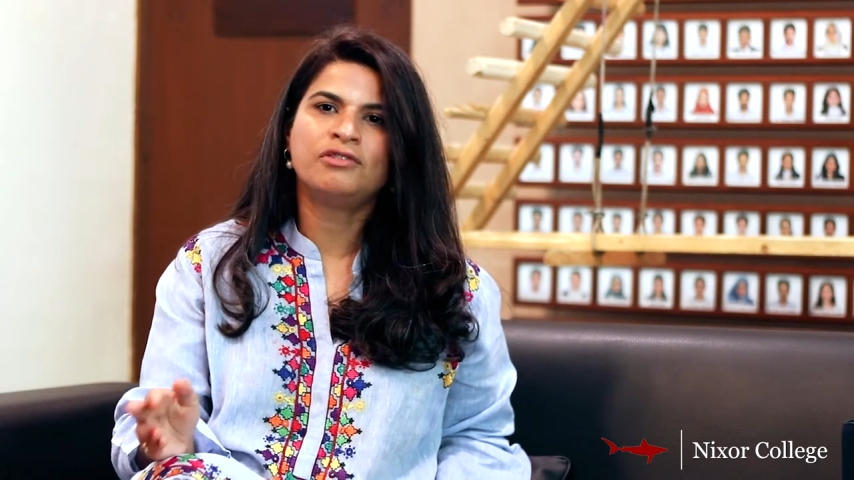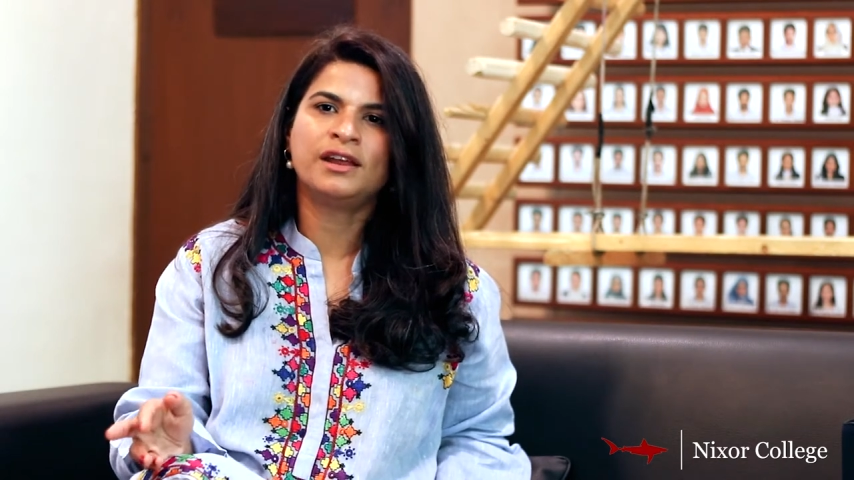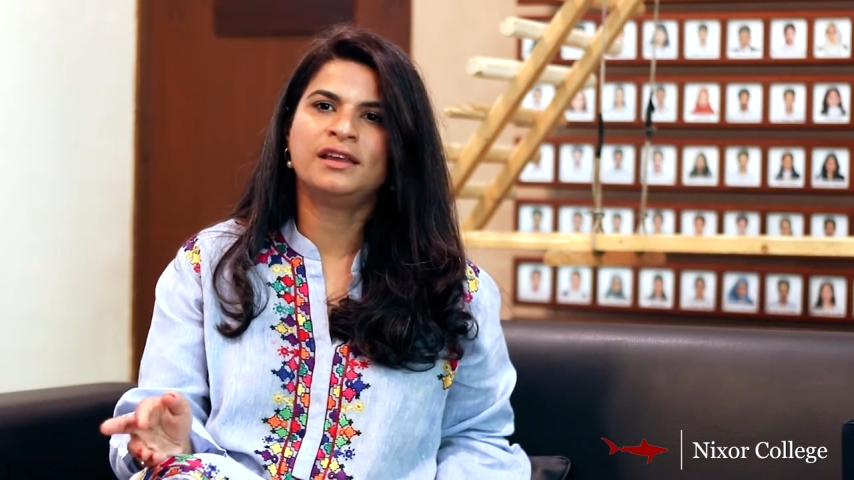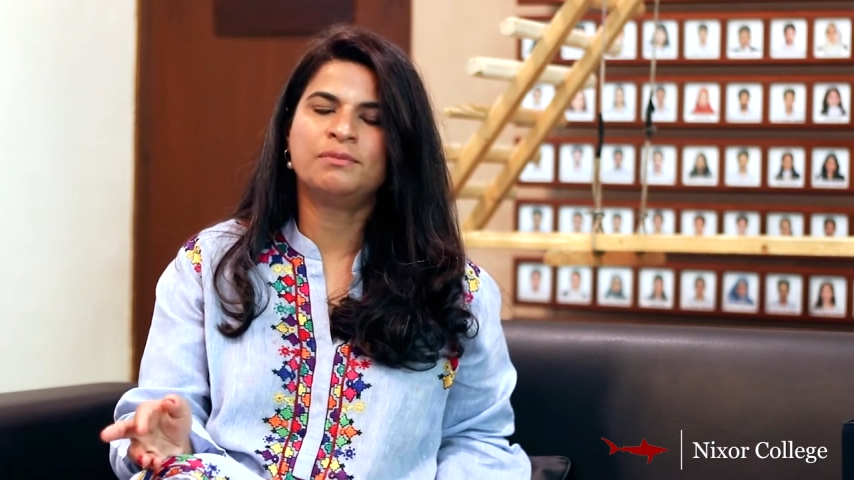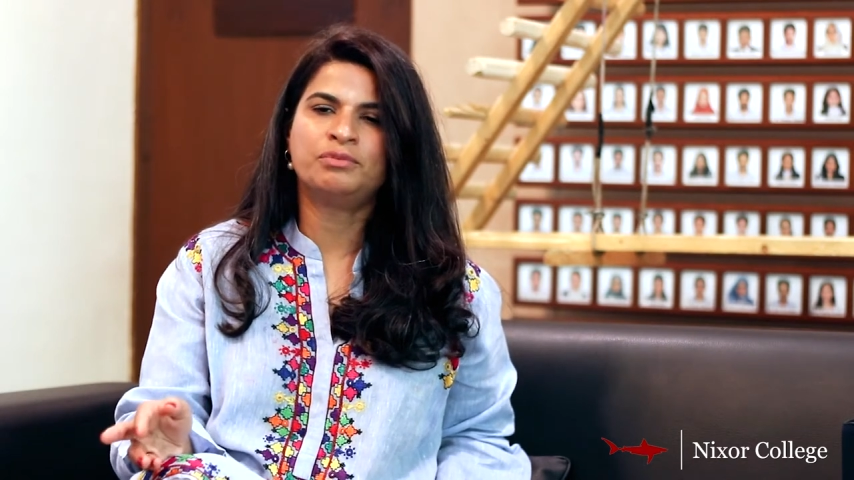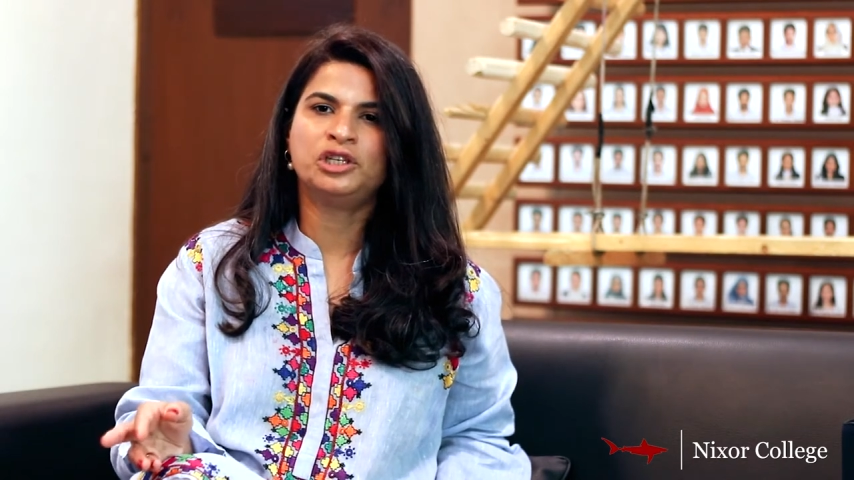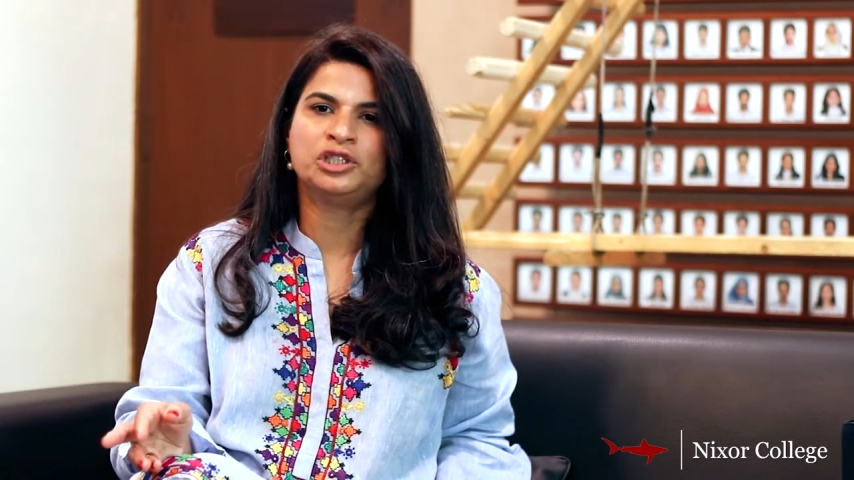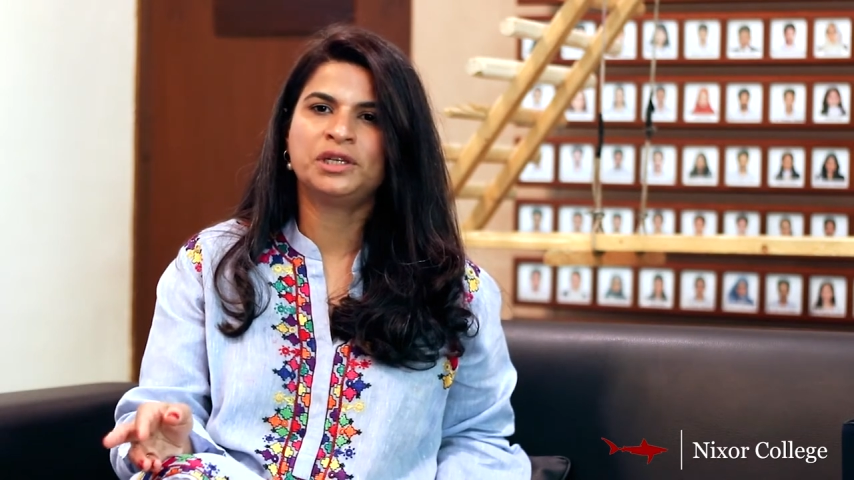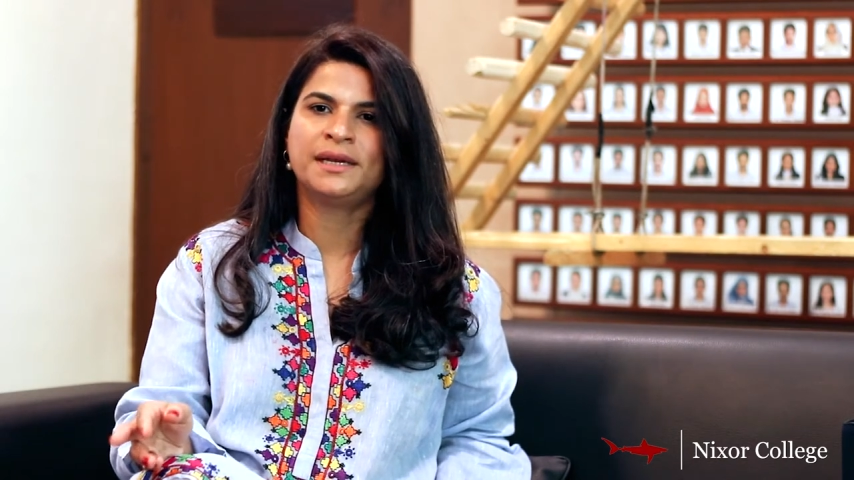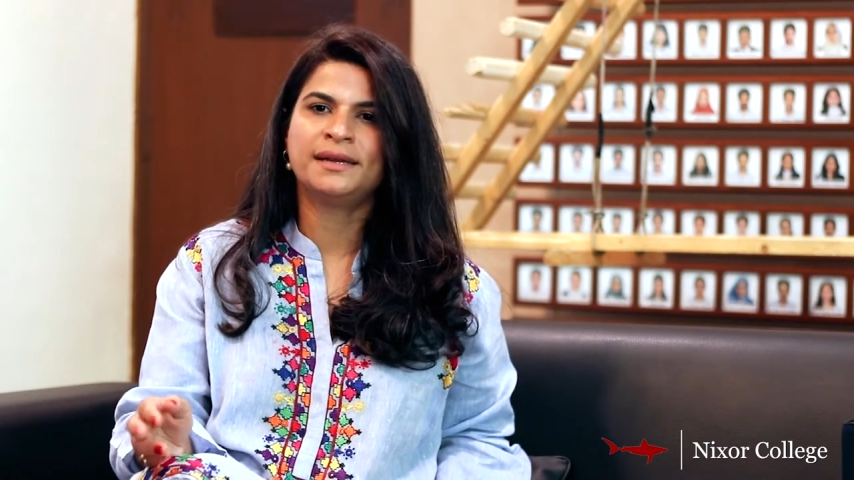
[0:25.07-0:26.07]
really
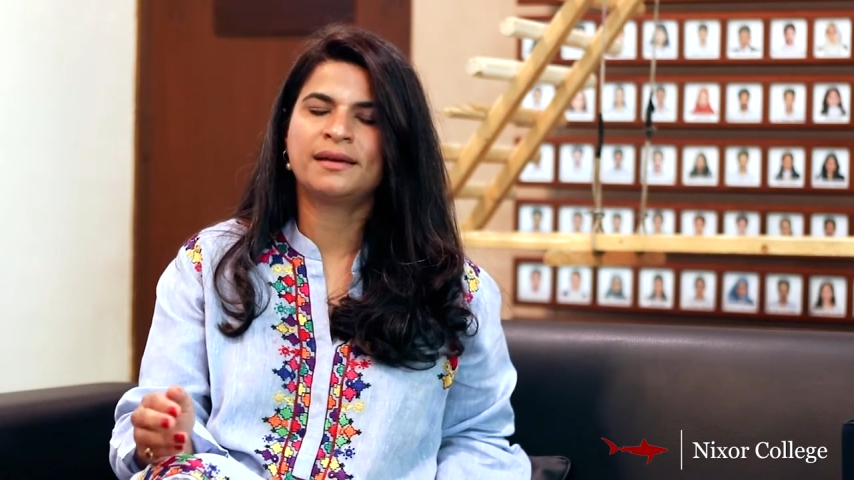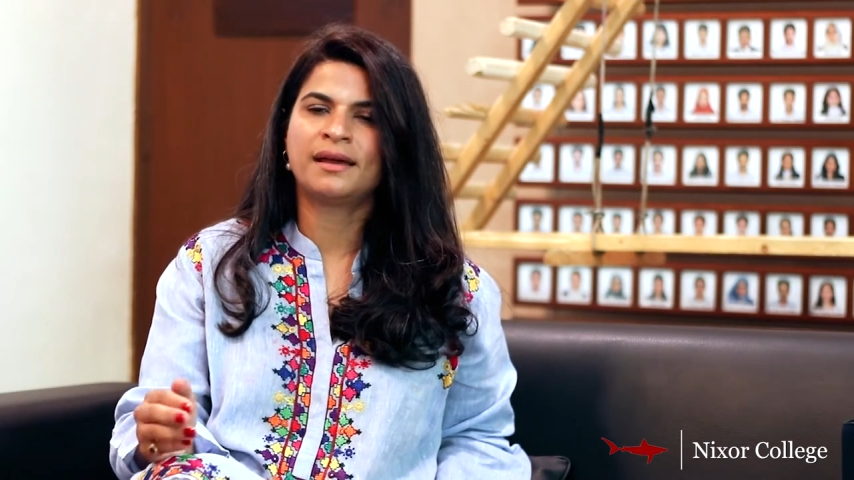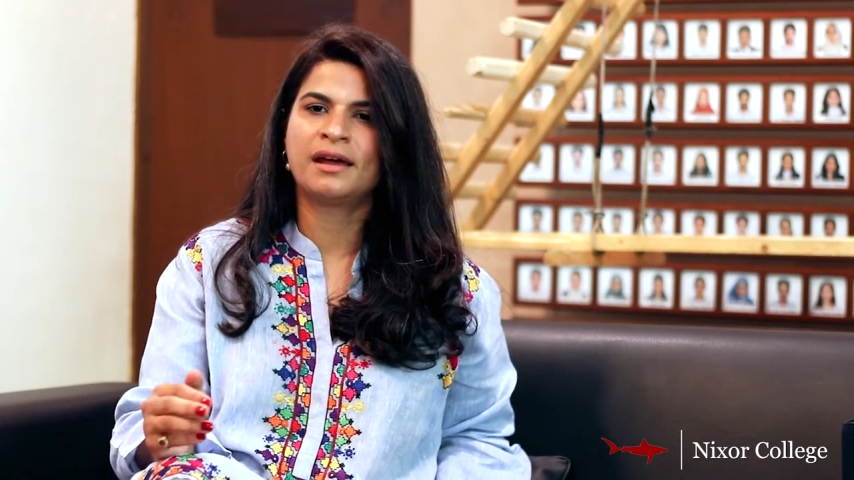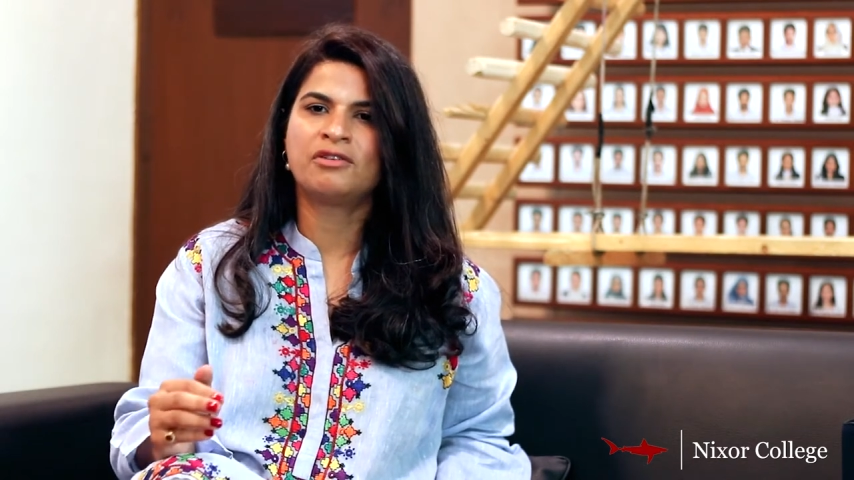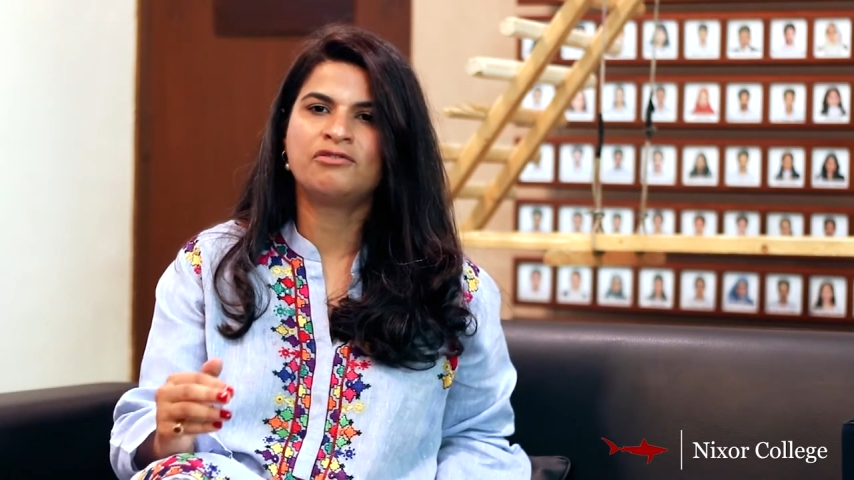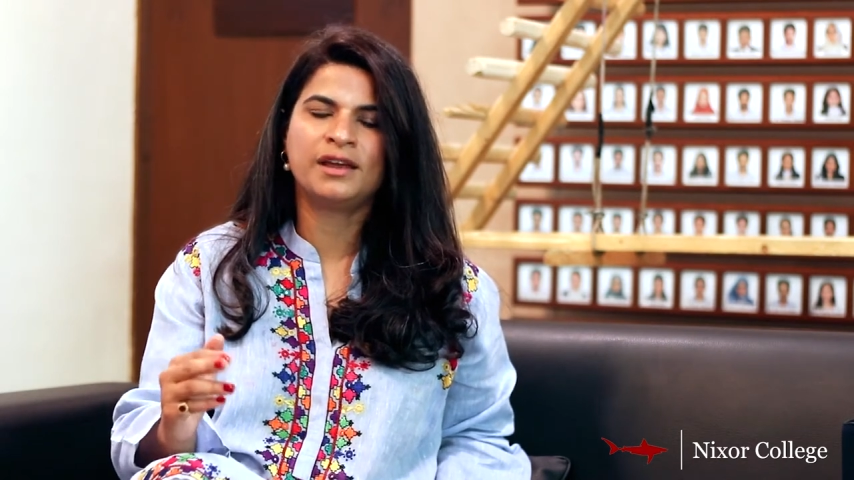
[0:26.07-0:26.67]
appreciate and I